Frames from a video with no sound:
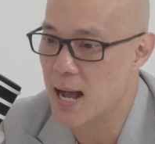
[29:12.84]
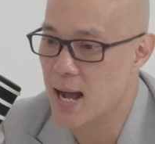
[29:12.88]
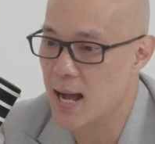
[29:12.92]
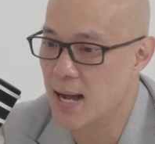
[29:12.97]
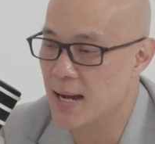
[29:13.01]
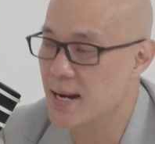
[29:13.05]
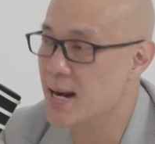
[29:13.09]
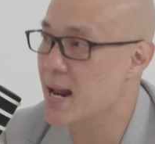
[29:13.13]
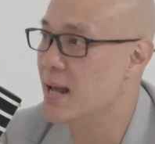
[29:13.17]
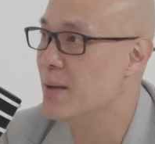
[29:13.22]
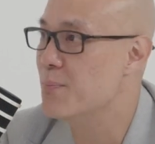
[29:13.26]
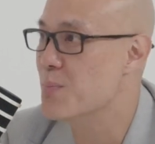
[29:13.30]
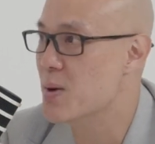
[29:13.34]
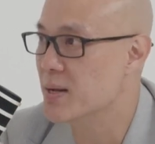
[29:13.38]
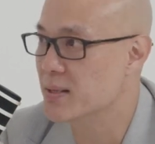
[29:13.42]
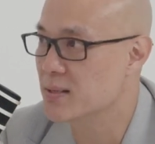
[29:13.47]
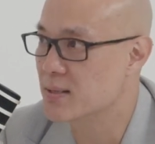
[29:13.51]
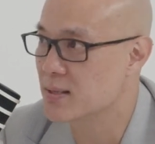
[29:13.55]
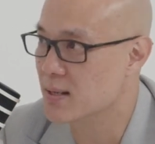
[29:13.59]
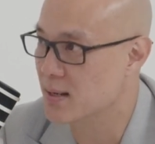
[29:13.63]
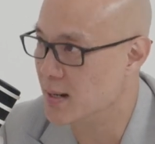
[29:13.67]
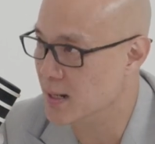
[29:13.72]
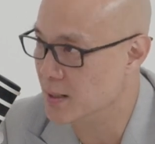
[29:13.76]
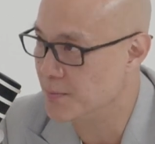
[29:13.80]
in 8 months'
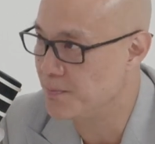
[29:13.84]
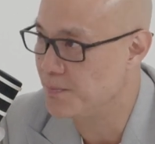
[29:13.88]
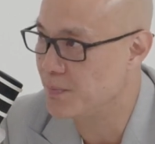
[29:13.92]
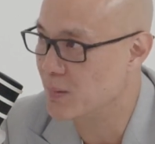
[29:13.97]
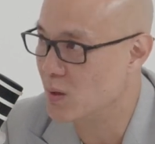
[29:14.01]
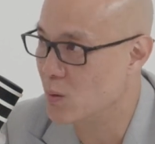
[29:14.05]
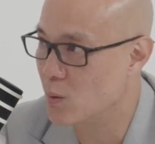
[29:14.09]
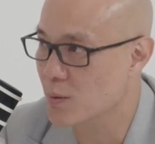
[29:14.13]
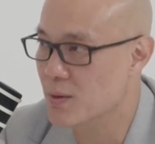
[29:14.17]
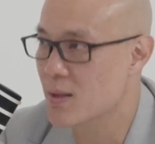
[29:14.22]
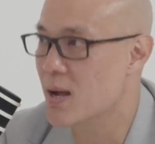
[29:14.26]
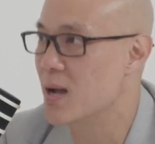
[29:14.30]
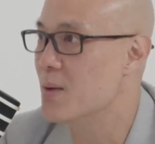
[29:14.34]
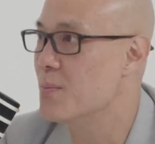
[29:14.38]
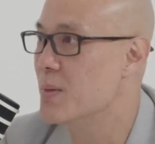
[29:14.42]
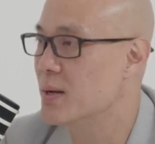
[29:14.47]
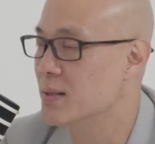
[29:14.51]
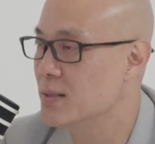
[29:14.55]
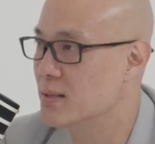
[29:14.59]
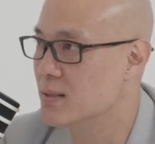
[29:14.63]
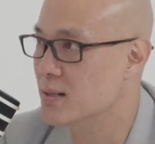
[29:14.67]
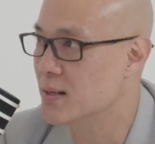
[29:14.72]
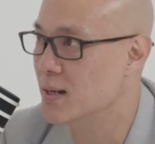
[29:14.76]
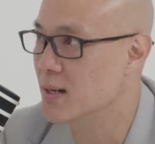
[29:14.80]
time or 9
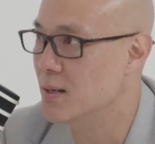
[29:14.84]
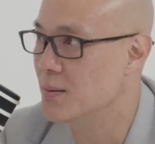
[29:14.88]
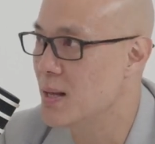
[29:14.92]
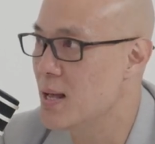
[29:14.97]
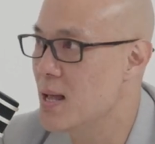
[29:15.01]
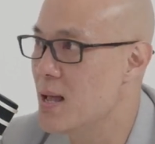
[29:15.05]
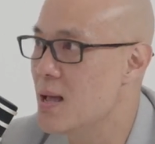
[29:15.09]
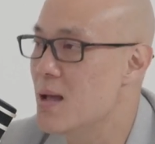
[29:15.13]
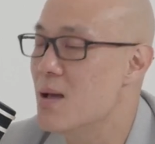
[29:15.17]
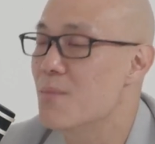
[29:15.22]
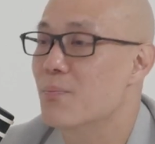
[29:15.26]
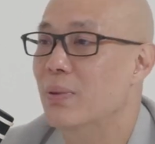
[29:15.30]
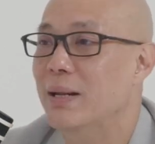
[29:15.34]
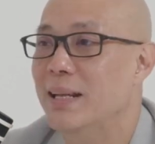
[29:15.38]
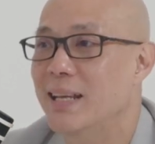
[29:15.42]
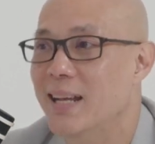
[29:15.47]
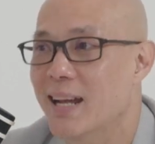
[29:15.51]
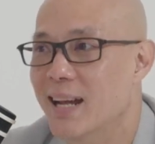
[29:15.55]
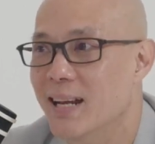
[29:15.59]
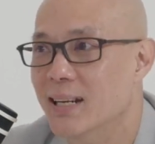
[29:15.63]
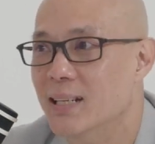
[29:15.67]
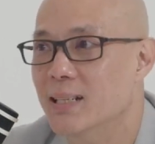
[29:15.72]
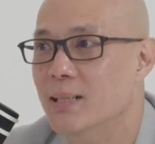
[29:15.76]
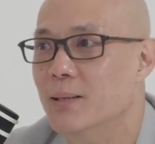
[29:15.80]
months' time. But
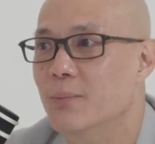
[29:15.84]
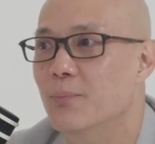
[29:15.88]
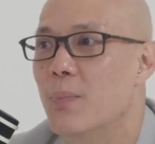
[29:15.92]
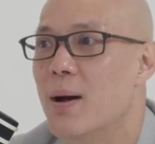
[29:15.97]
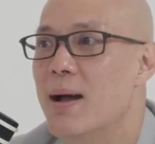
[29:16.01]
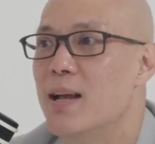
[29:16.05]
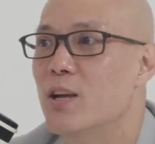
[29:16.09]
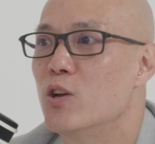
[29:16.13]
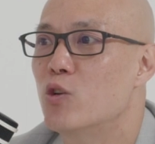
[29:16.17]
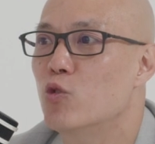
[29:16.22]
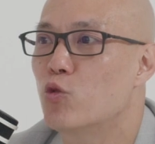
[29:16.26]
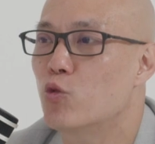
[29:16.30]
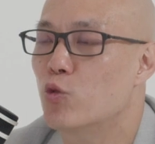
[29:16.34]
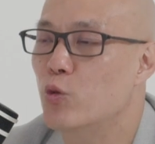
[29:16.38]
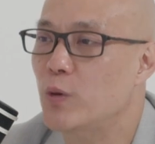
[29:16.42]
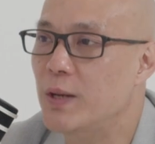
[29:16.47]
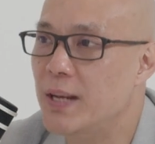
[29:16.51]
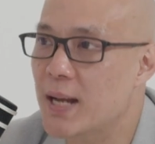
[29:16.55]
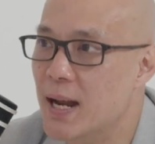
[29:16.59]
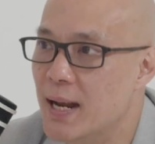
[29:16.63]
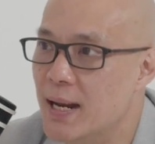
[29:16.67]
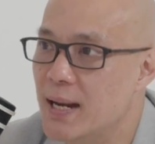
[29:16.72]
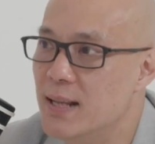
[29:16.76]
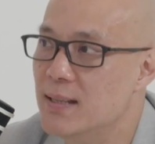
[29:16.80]
again, by
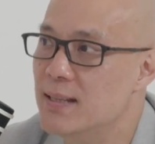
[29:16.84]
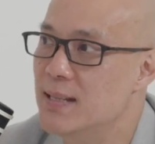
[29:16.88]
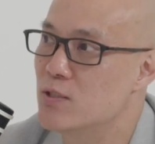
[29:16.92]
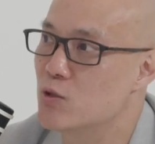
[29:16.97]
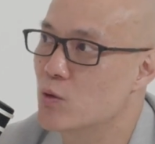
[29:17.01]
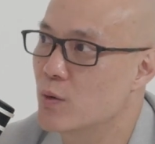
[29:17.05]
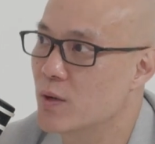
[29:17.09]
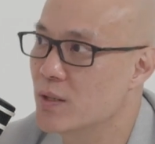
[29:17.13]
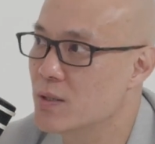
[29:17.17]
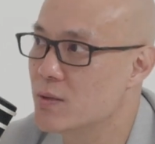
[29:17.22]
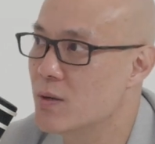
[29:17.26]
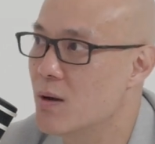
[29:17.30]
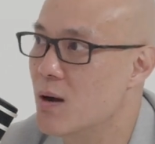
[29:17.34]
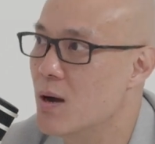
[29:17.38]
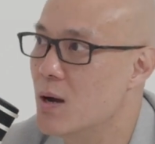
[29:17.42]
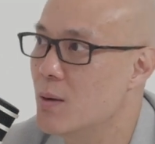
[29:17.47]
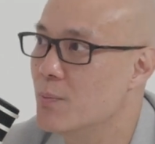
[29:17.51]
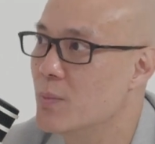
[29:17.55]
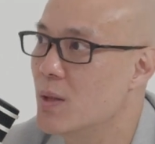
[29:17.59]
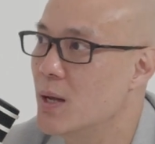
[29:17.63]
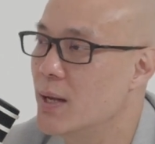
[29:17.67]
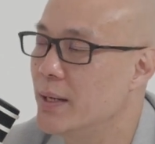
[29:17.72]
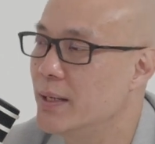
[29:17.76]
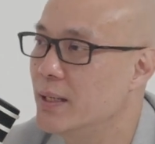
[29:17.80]
creating this sort of
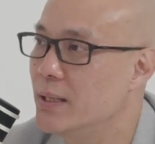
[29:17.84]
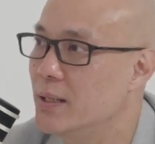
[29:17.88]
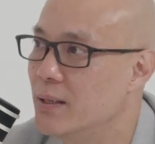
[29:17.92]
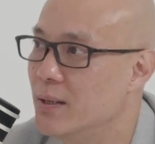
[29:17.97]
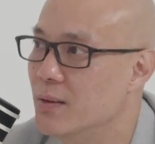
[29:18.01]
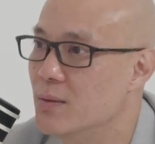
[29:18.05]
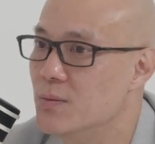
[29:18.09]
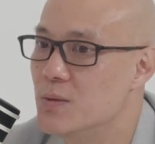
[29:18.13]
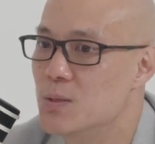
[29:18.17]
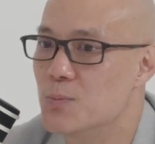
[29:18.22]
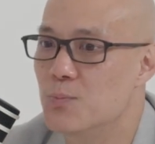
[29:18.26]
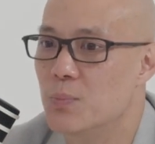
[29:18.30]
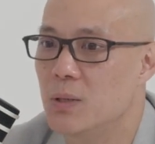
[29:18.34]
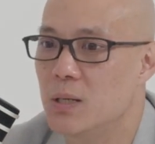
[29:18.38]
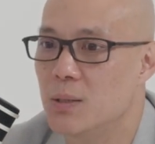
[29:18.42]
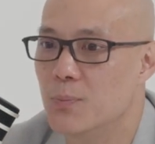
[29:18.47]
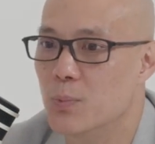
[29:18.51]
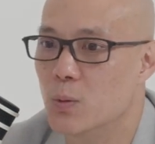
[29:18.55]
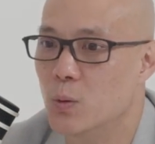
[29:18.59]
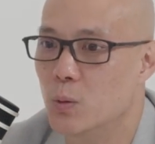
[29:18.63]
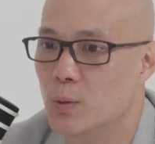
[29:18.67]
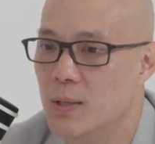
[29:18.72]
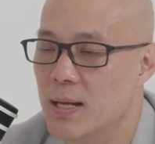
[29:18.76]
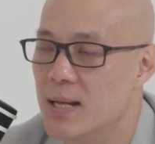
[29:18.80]
timeline gives
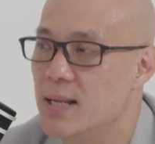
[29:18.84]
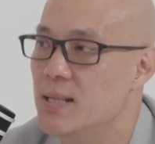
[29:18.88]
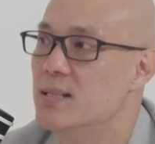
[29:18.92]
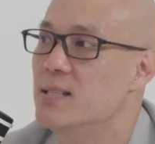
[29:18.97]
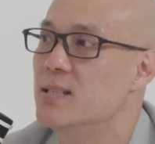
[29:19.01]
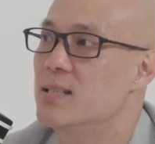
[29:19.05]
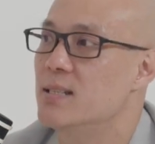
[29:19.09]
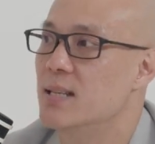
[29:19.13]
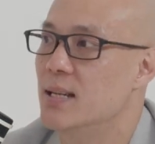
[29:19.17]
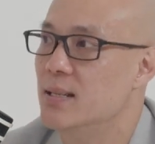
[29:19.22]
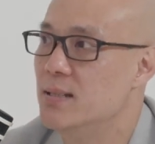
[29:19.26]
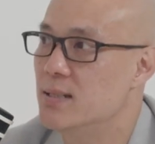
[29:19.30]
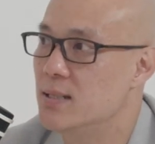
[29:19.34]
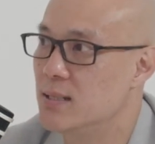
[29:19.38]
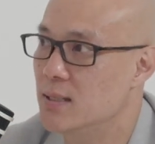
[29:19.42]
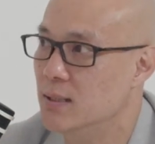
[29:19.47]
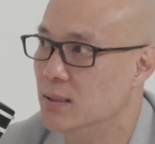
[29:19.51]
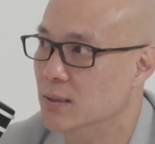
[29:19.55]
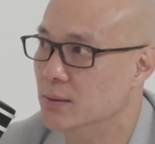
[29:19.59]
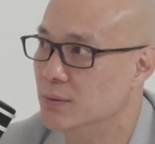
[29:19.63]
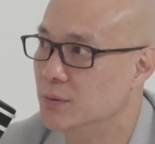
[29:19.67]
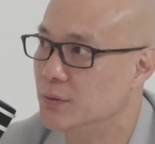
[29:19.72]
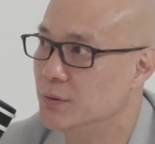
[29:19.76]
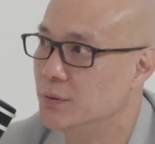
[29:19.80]
people the
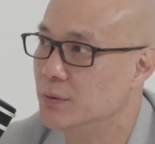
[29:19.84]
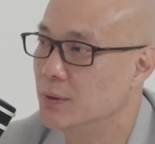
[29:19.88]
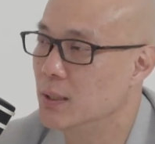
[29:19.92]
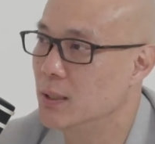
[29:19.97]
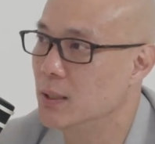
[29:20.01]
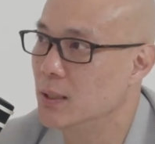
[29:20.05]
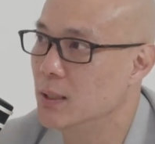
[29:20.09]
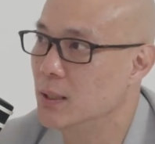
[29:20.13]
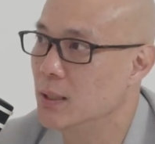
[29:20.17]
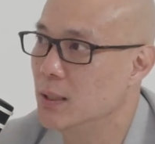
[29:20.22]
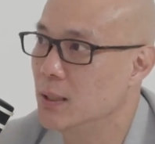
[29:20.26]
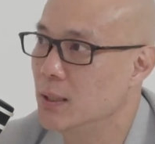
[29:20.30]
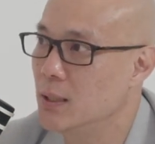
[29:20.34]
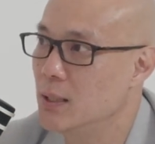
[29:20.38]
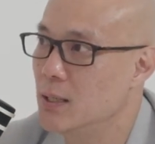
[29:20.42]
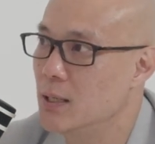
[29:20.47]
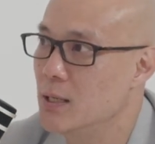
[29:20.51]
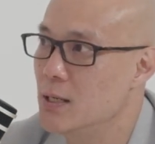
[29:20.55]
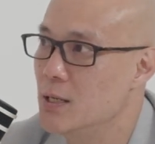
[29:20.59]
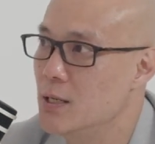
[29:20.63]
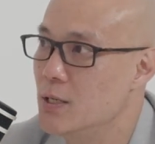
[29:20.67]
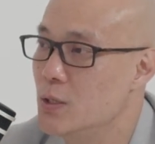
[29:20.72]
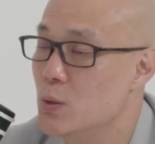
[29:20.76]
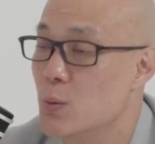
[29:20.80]
incentive
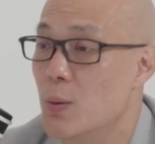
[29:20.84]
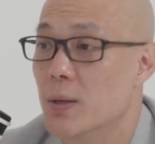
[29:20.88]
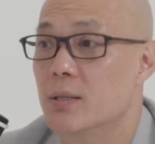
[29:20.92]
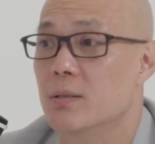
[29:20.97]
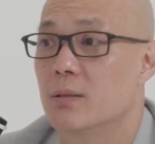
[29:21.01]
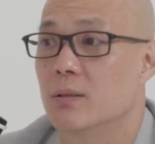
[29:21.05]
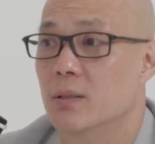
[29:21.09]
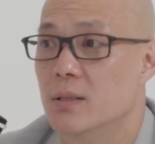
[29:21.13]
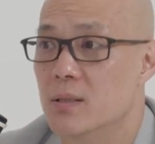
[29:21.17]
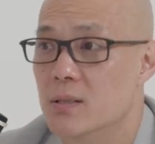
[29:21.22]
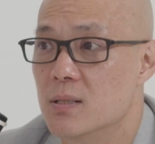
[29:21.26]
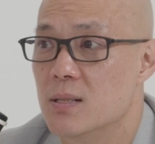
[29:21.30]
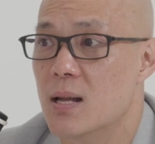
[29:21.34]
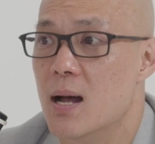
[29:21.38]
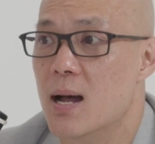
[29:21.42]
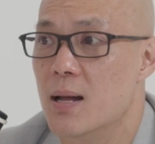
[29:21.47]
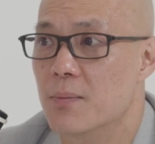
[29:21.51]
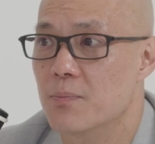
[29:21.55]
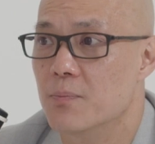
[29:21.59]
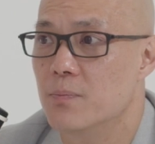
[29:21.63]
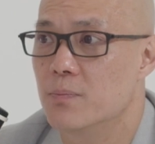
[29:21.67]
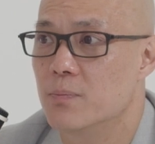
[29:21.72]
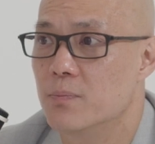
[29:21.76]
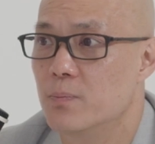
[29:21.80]
to actually start
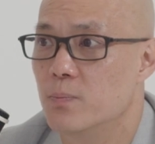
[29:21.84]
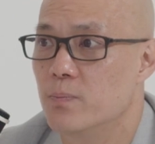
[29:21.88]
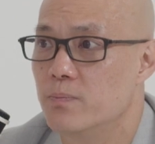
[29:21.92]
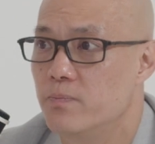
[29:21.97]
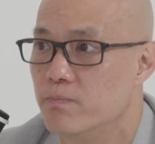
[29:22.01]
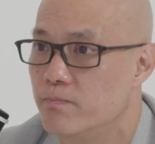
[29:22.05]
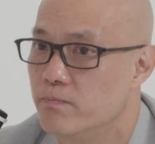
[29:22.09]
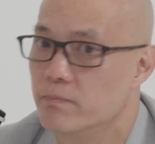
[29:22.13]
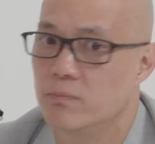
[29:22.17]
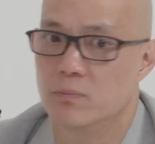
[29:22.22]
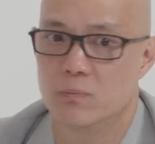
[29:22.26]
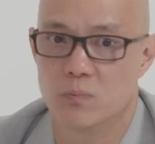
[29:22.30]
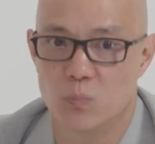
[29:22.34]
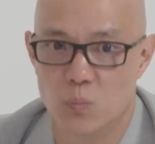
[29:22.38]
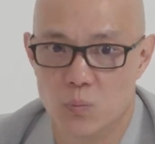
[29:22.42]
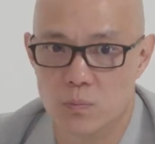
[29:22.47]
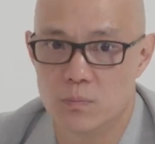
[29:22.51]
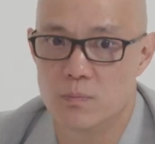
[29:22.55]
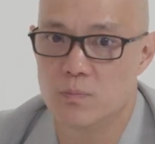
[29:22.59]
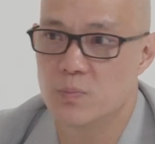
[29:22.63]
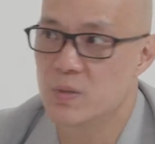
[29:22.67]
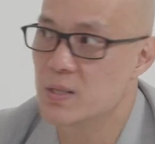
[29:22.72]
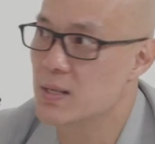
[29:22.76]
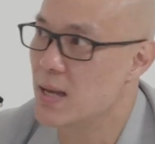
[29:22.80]

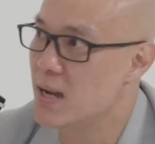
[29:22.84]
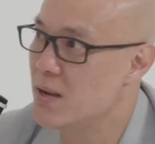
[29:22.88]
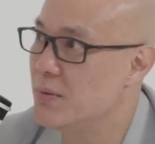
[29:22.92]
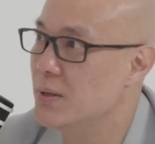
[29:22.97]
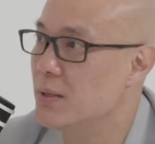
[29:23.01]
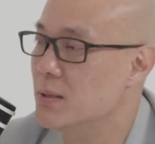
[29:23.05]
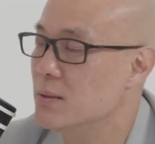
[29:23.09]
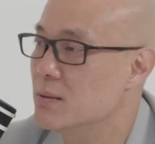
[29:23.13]
saving.